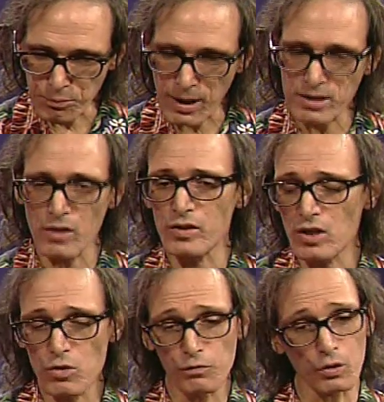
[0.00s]
pressed on
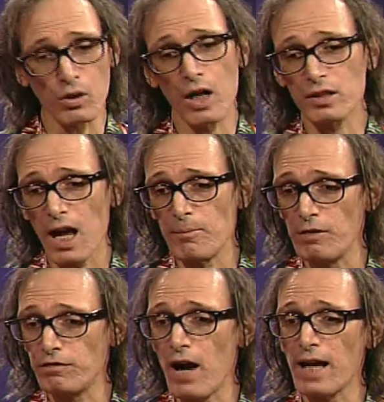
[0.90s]
this issue for a long time,
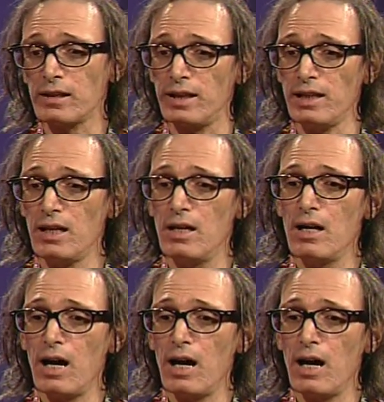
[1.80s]
and finally,